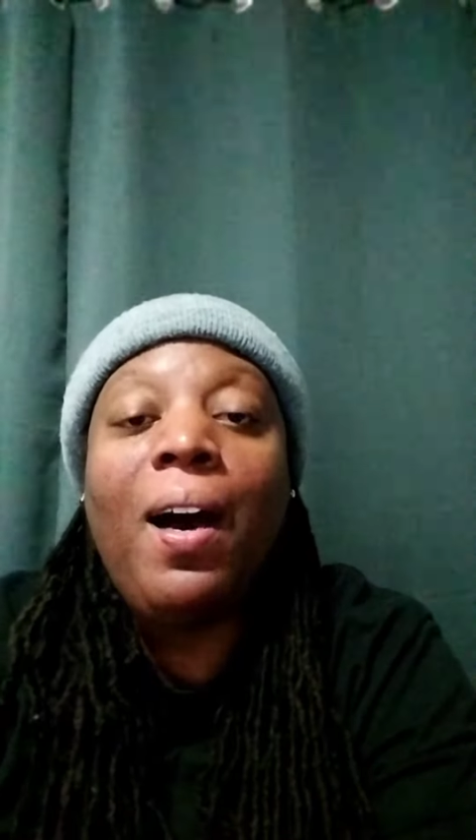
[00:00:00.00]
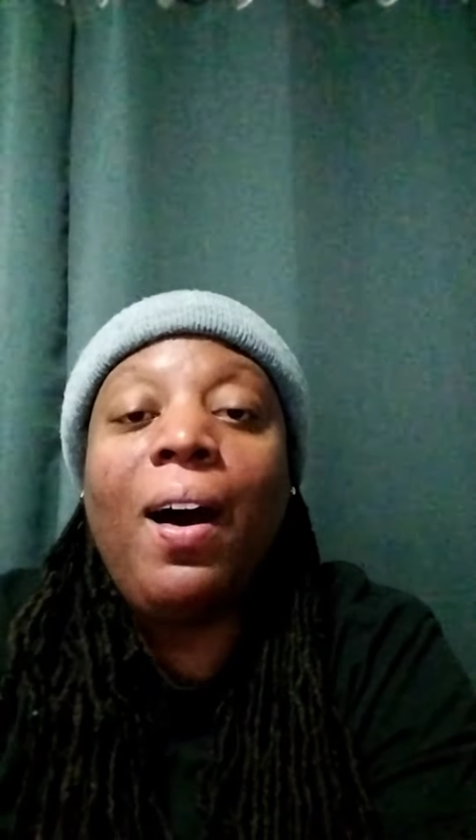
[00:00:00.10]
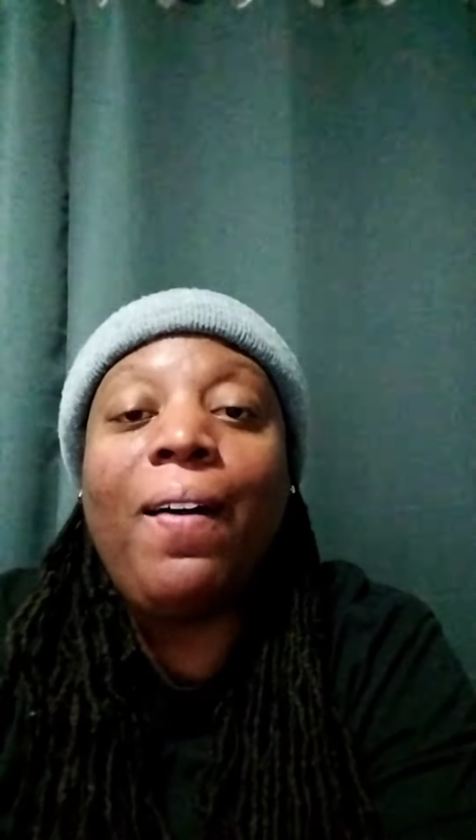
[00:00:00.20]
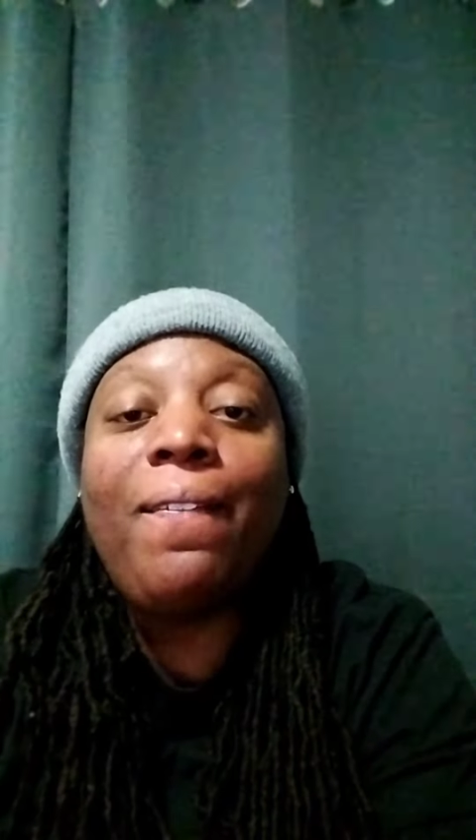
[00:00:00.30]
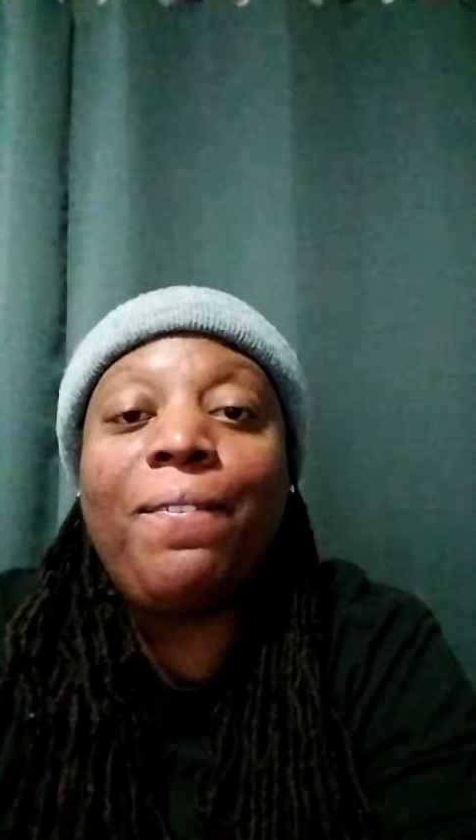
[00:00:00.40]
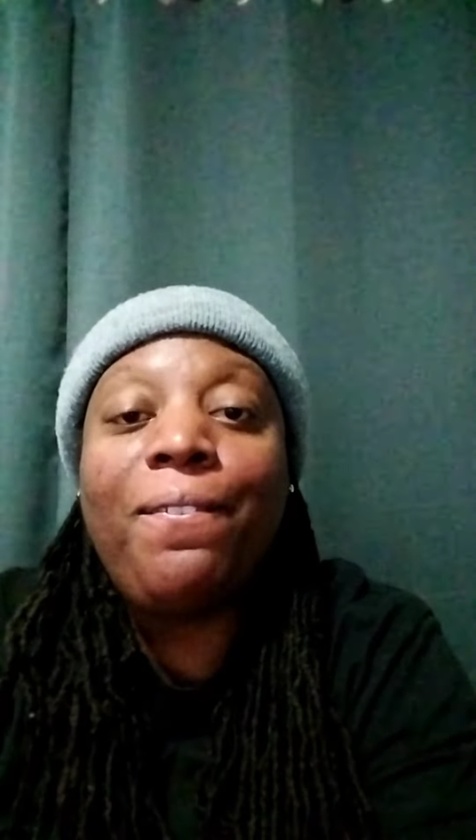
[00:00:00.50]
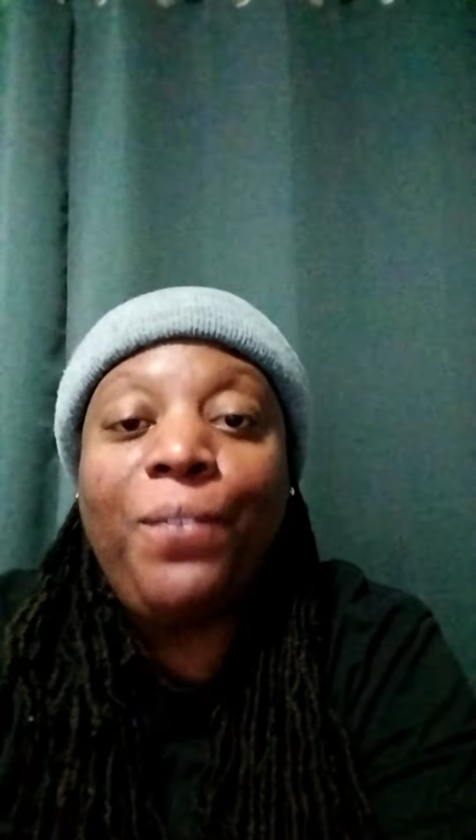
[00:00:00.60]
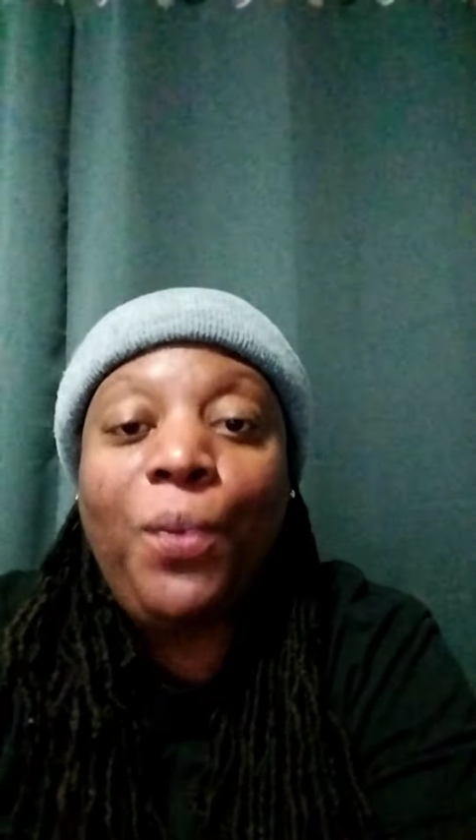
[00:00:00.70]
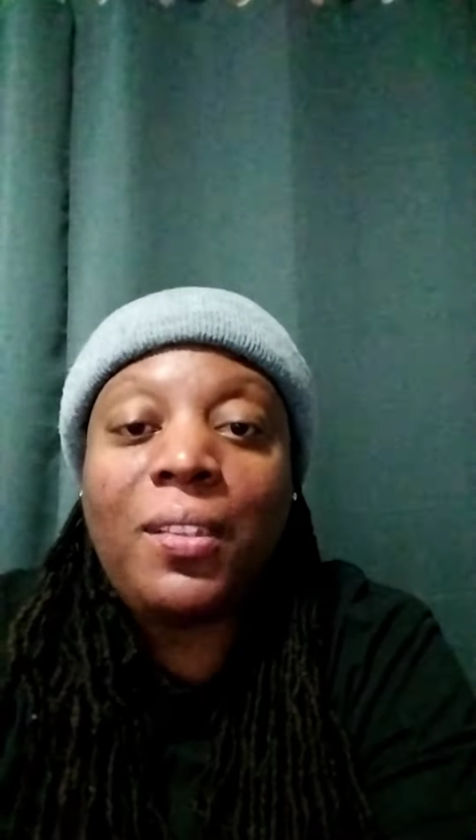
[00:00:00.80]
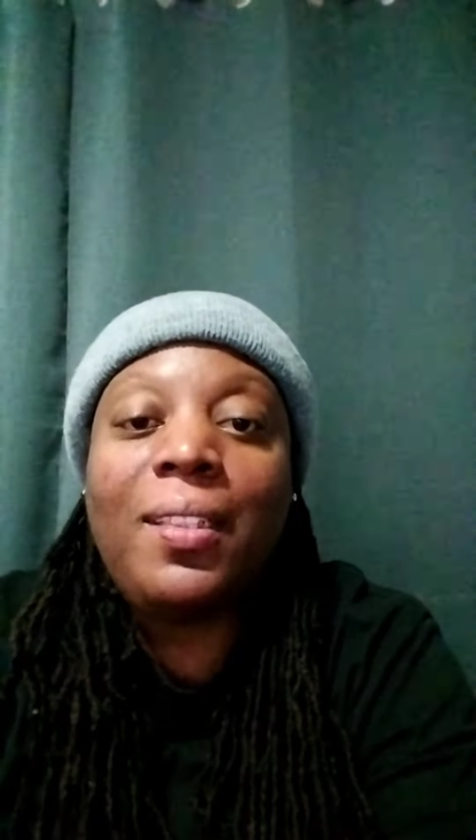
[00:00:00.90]

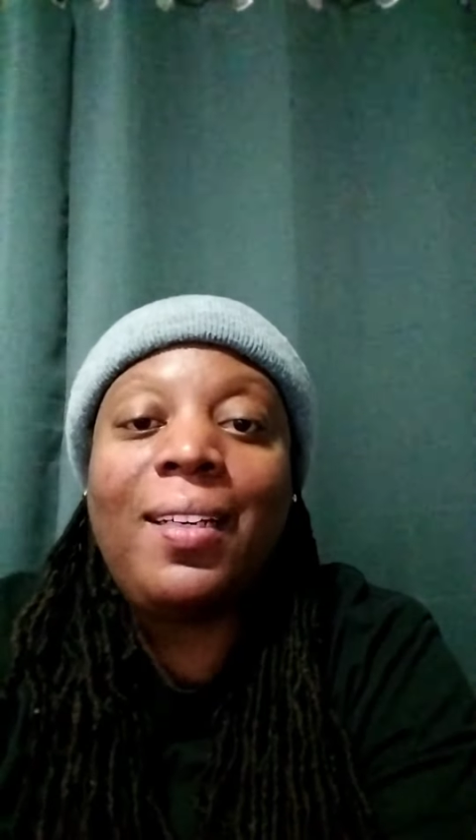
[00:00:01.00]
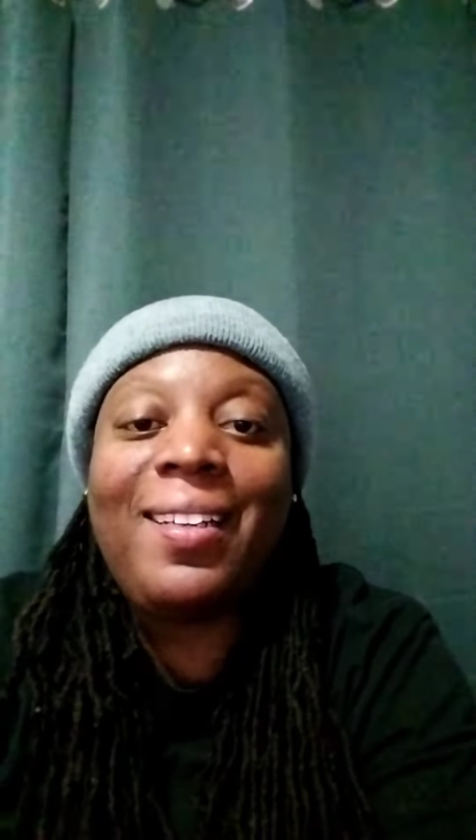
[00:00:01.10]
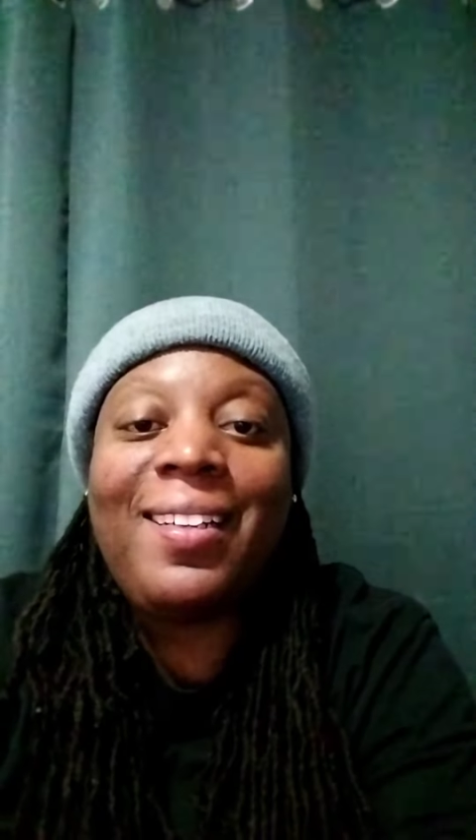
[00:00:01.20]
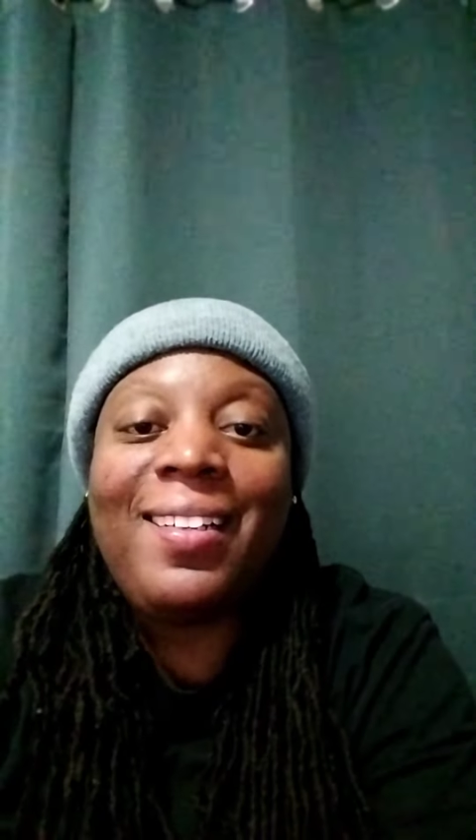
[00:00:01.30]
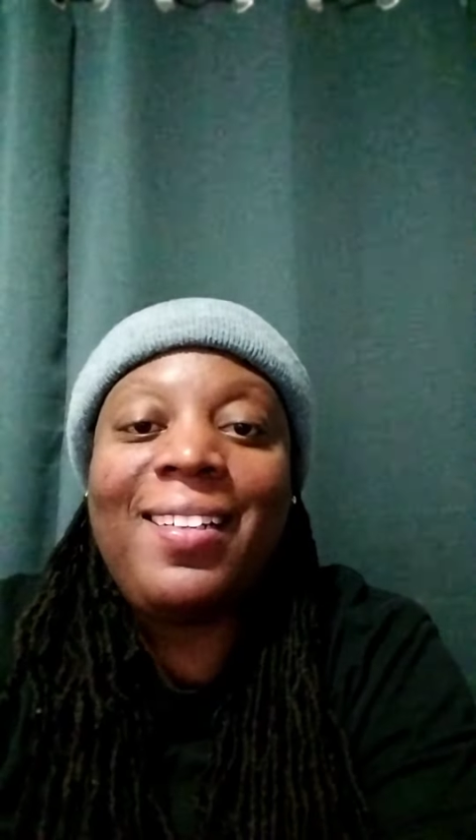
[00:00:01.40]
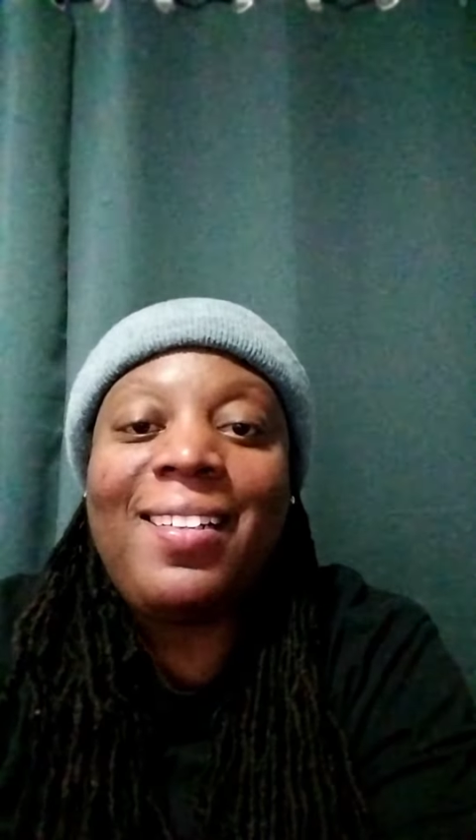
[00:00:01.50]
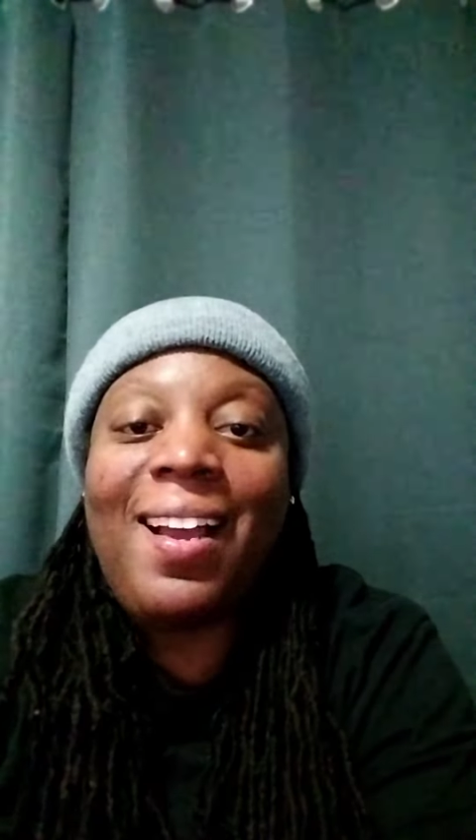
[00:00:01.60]
unfortunately,